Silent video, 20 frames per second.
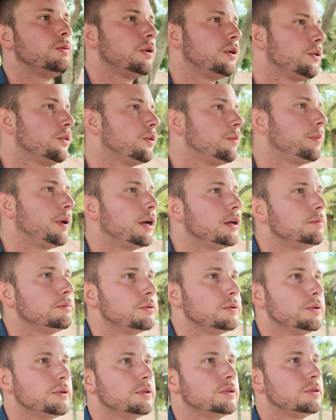What are their pain
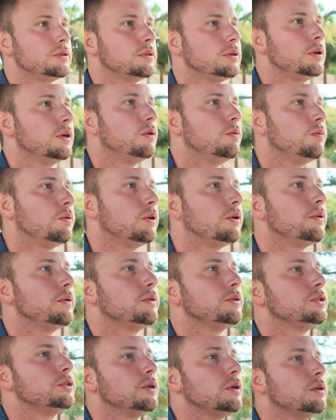points? What are
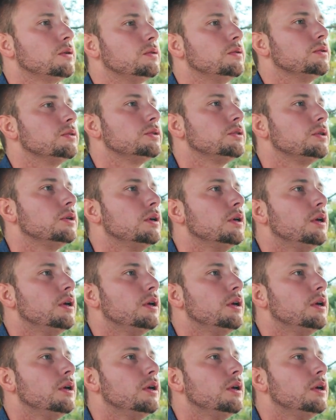their struggles?